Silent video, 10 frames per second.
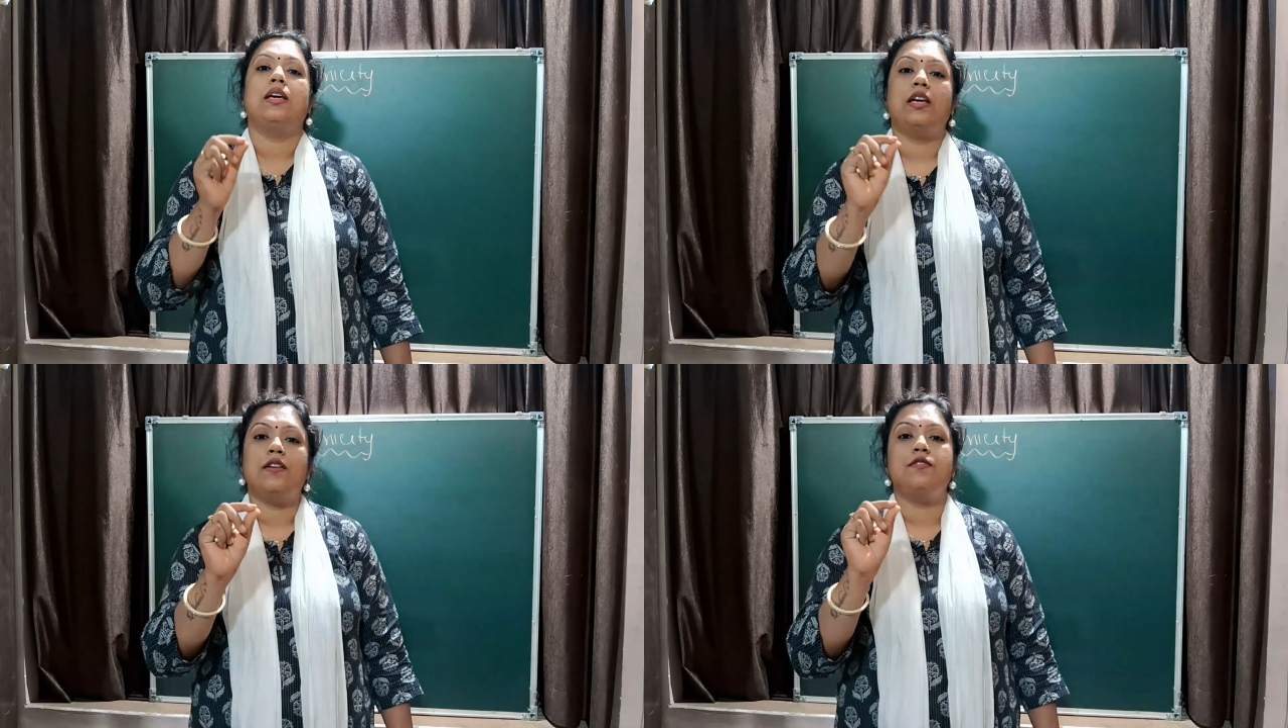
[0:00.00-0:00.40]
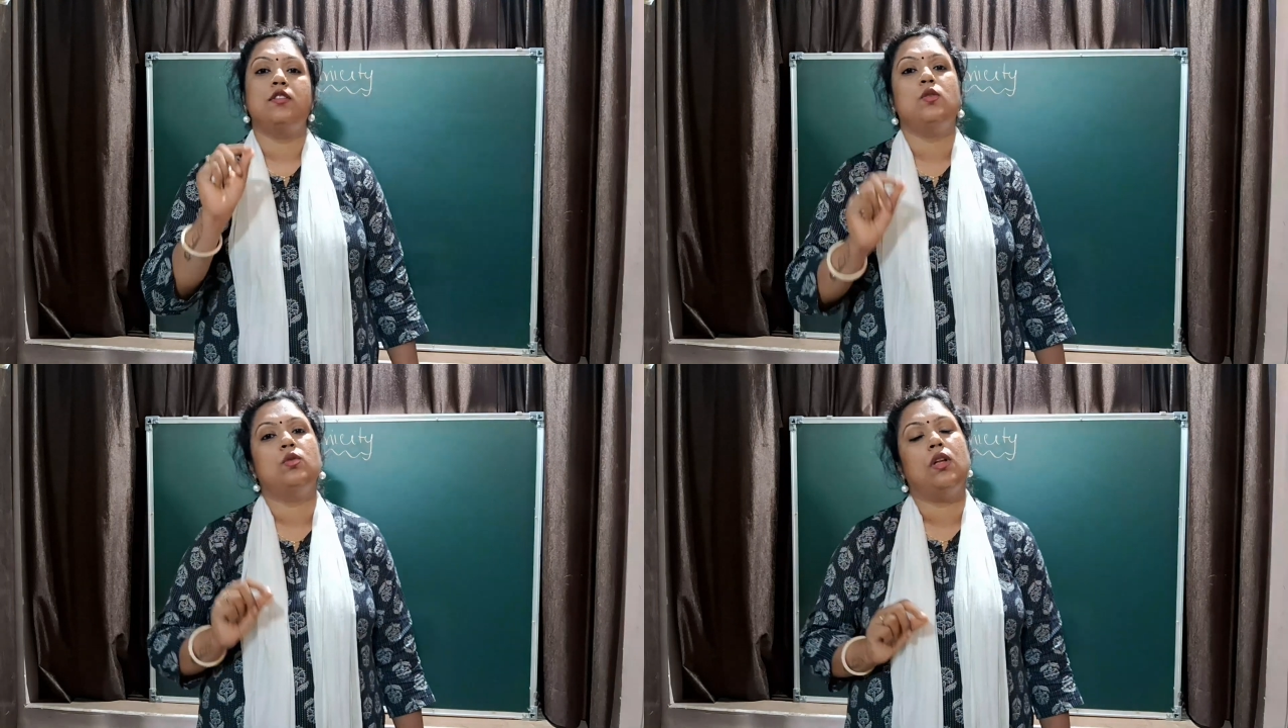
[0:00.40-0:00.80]
gives
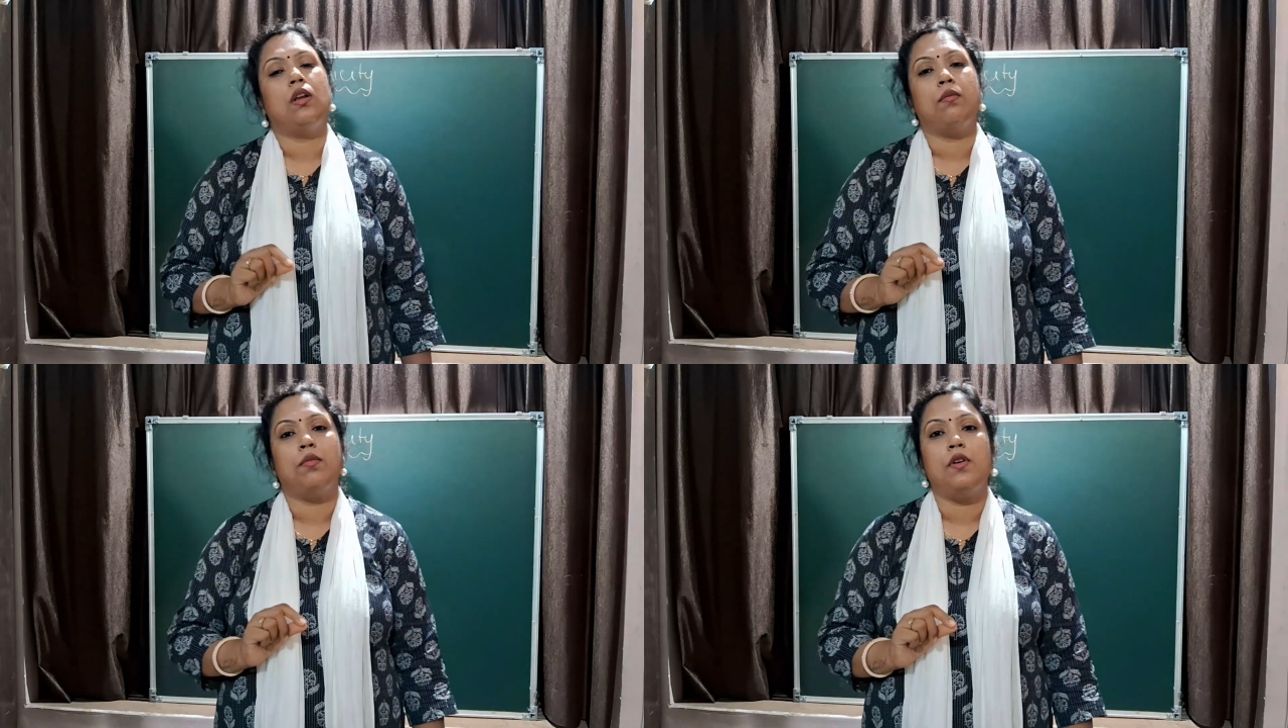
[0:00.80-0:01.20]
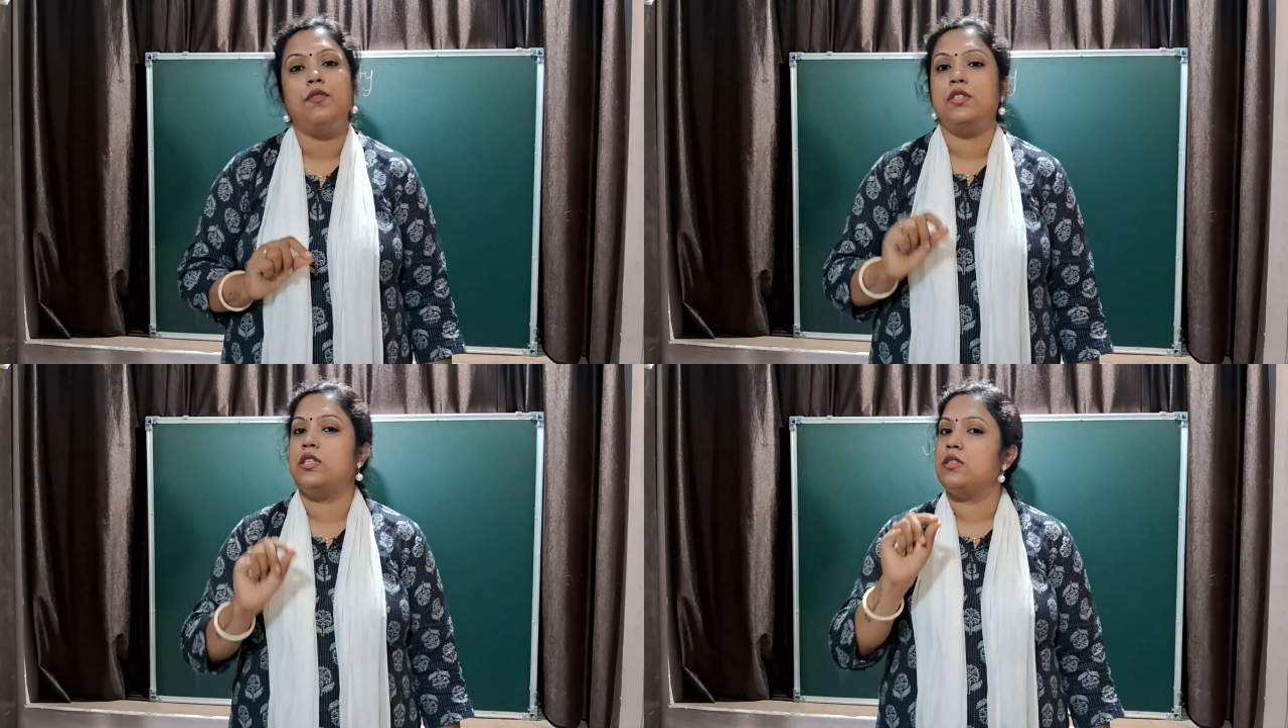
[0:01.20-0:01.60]
you the number
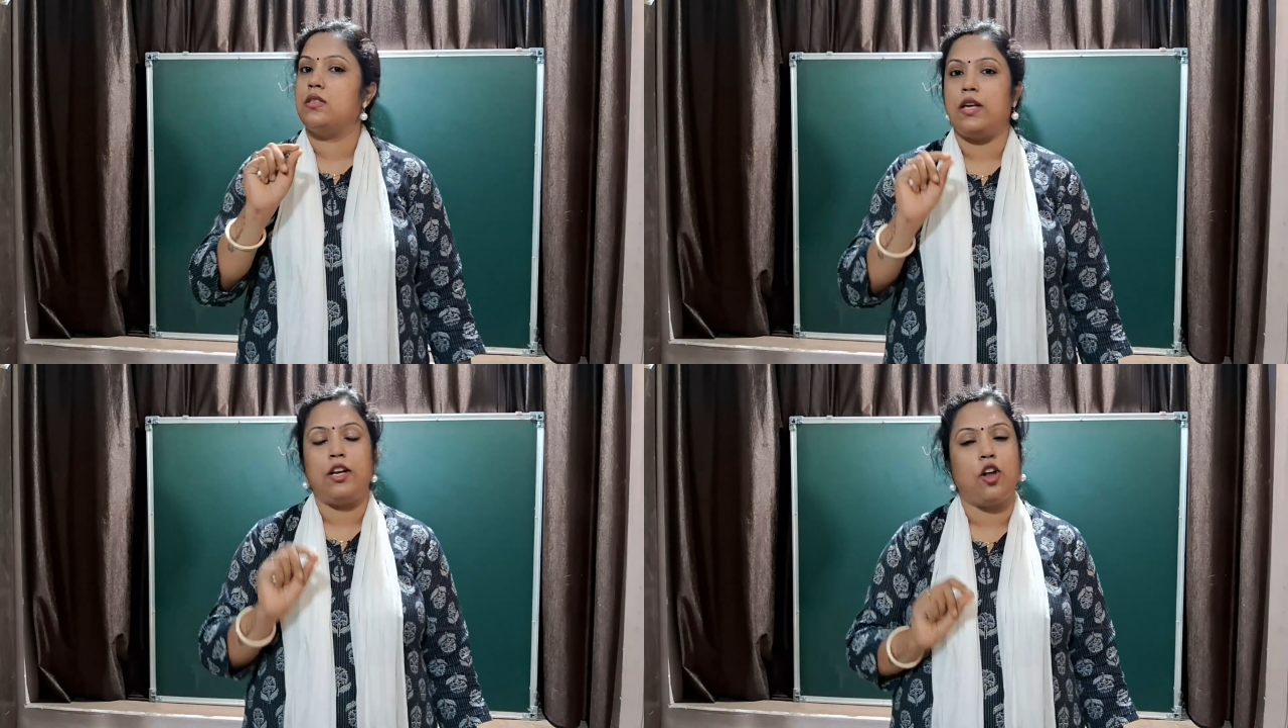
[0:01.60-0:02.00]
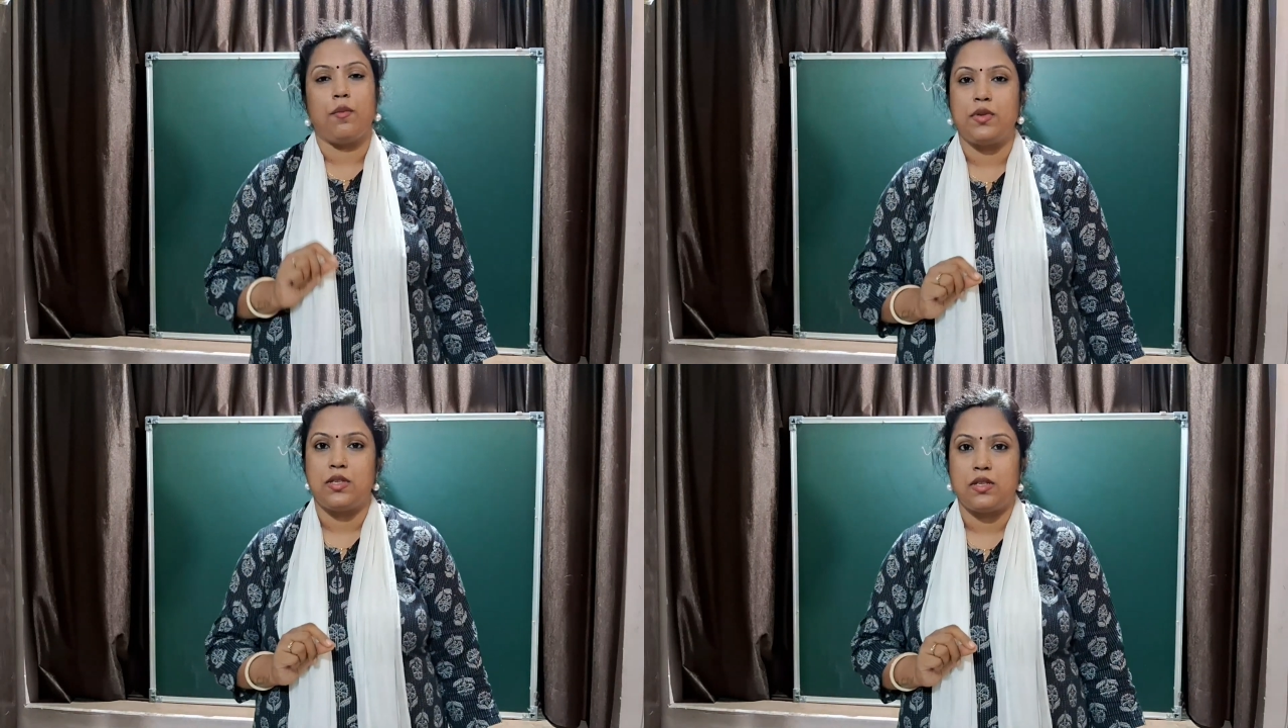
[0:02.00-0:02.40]
which is
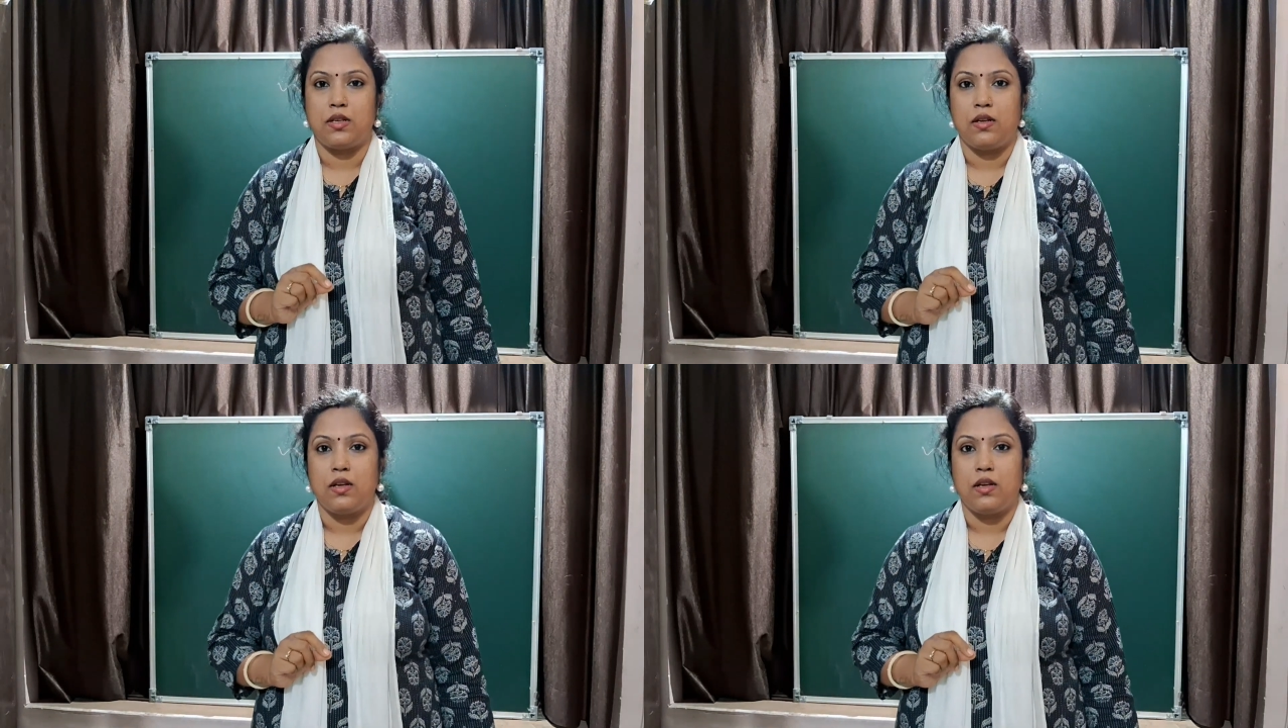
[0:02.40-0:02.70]
atomicity.